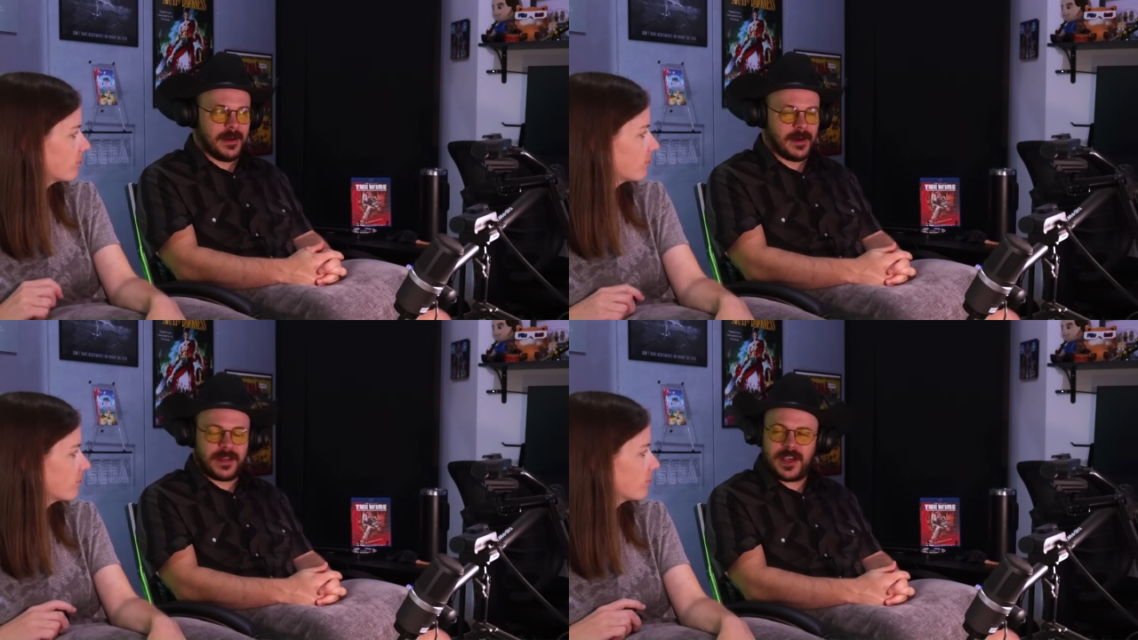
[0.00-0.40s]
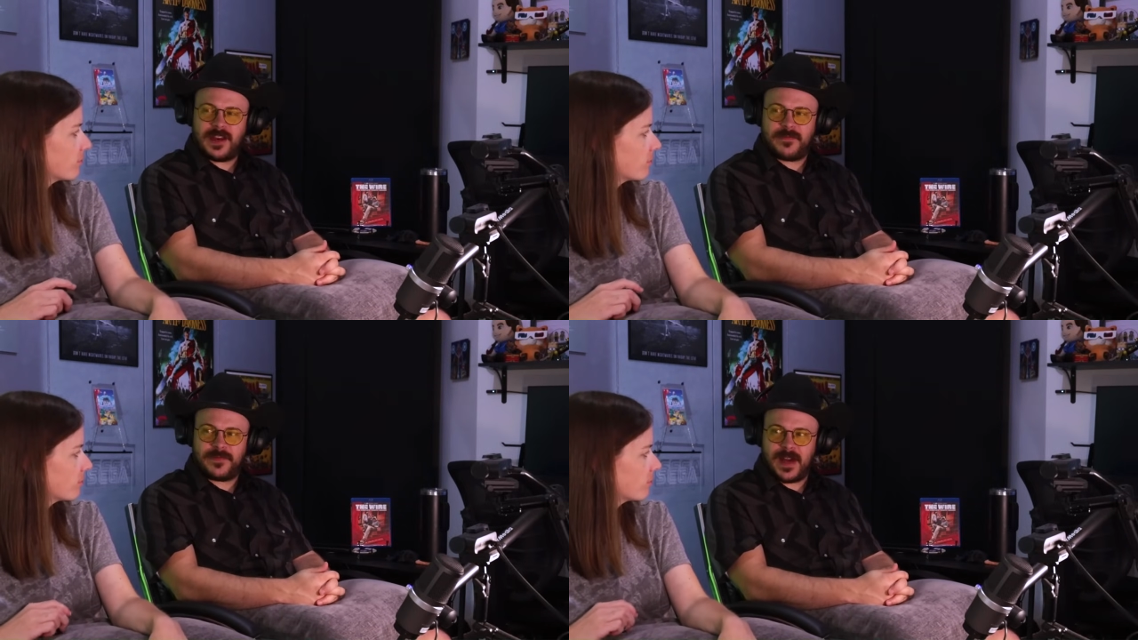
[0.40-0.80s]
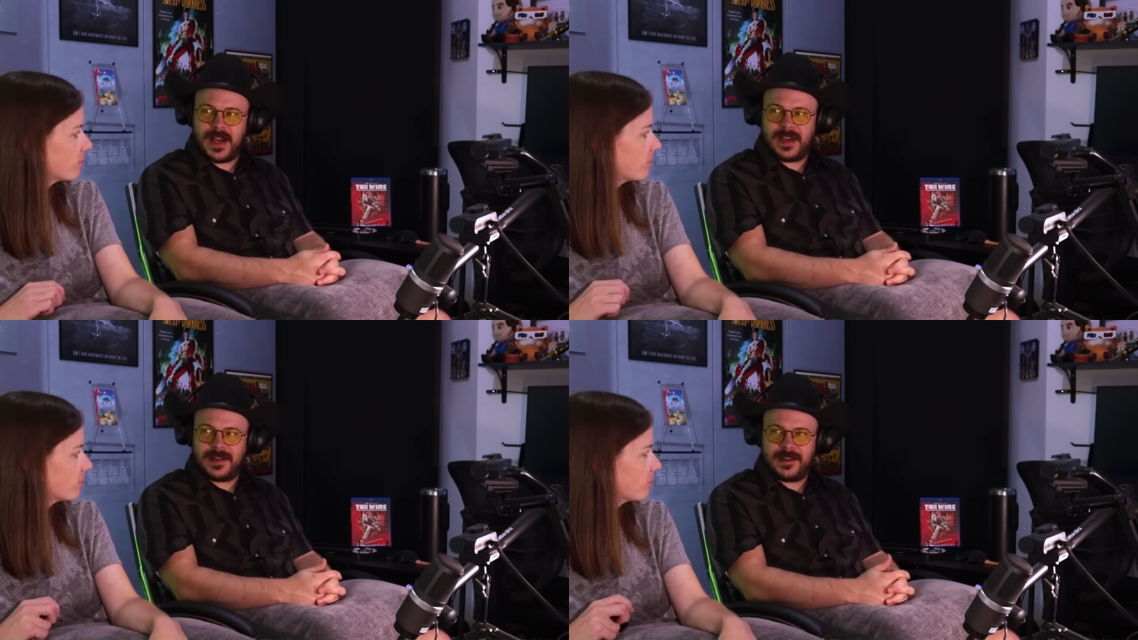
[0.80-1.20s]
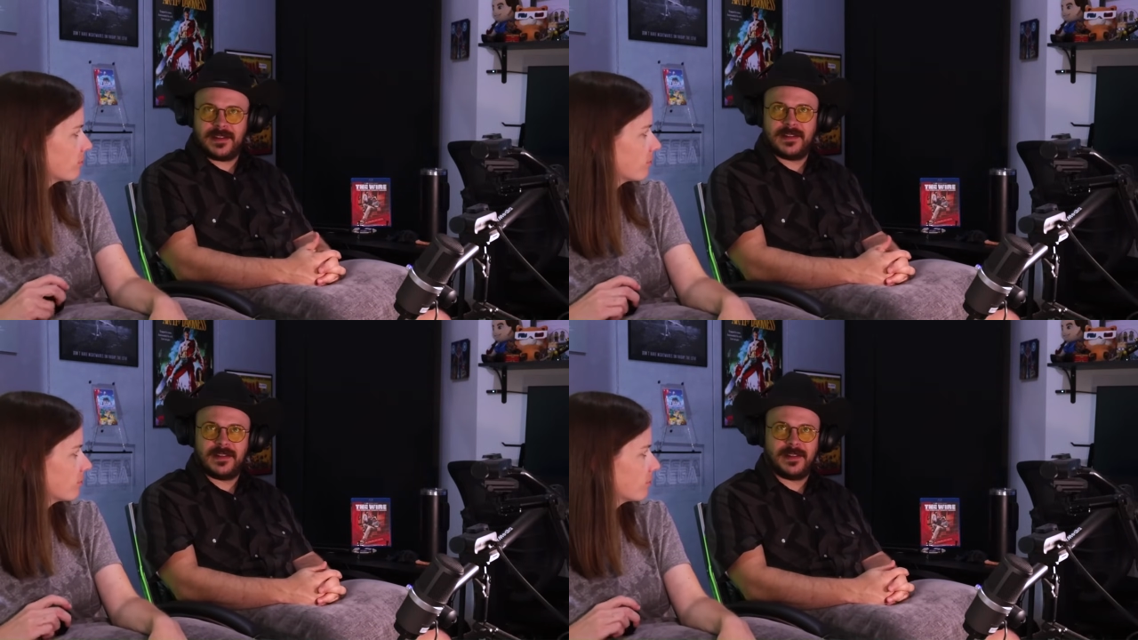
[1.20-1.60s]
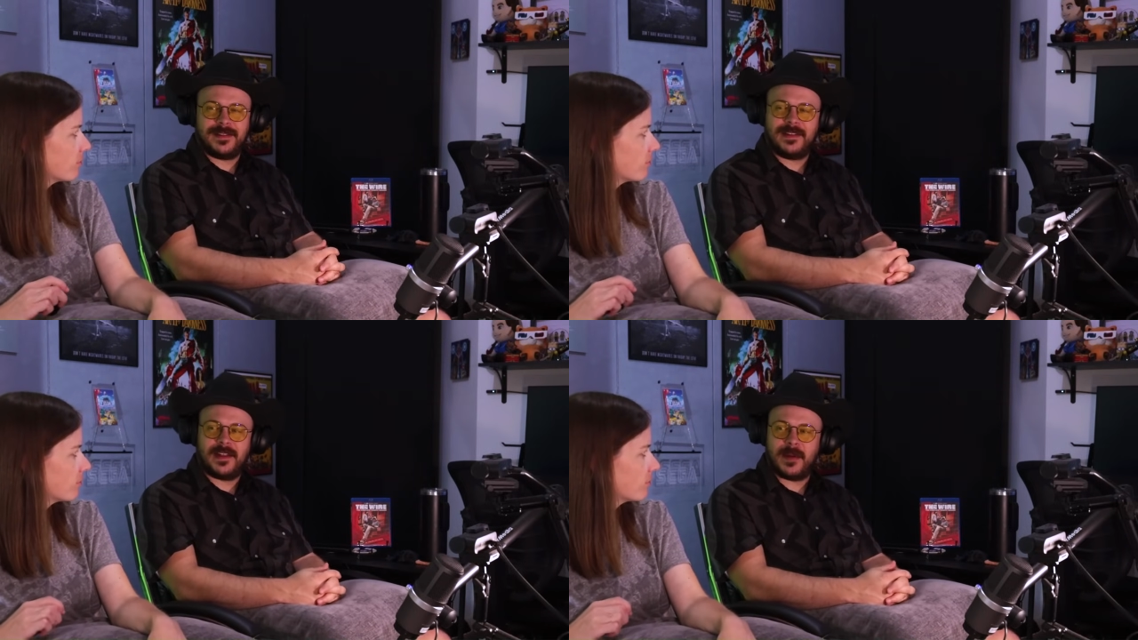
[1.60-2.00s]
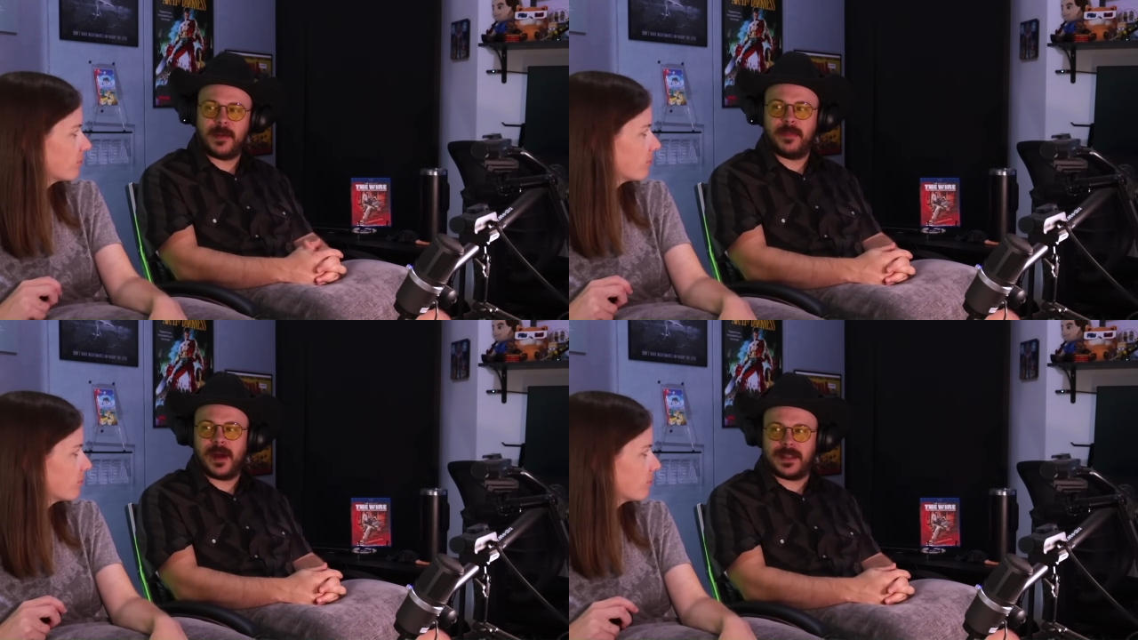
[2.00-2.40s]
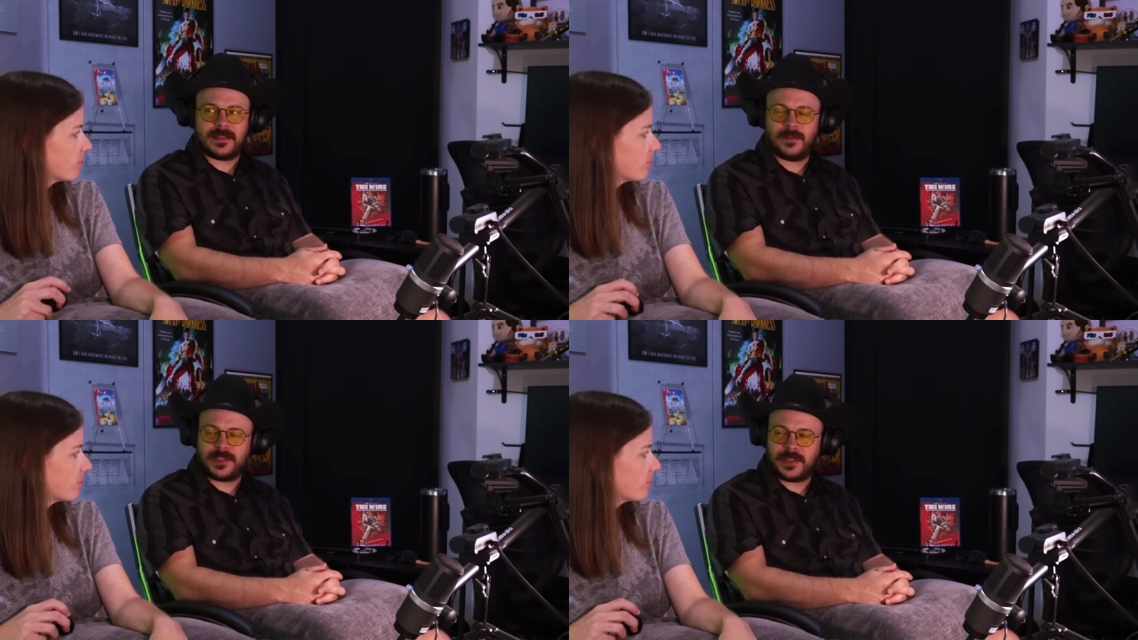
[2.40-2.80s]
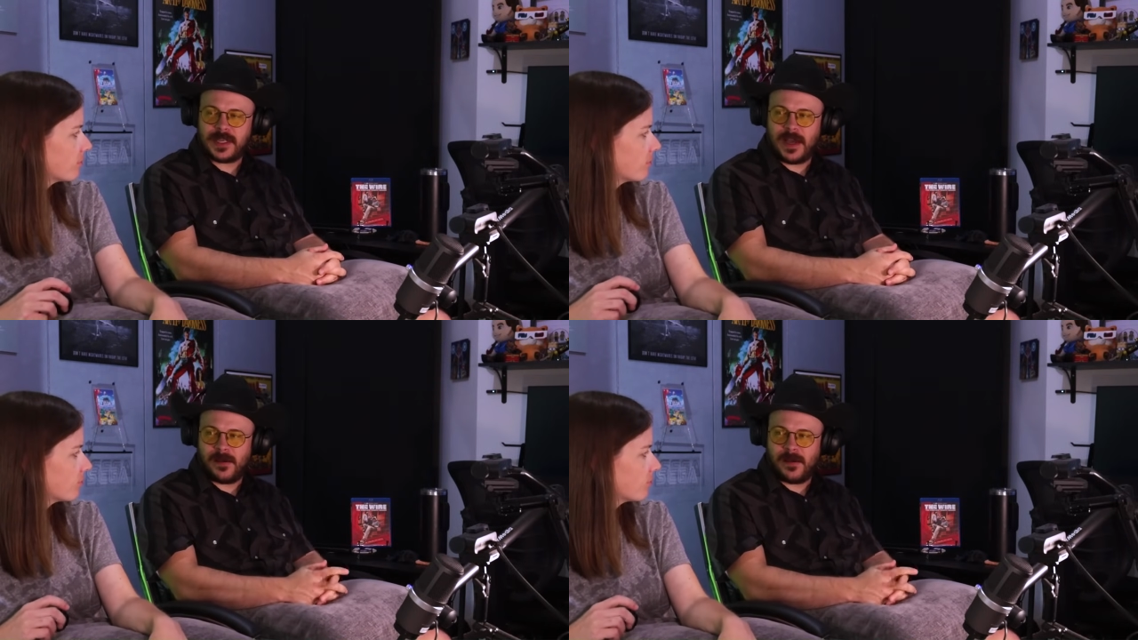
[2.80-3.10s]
Speaker 1: they gonna find how many bodies what's your count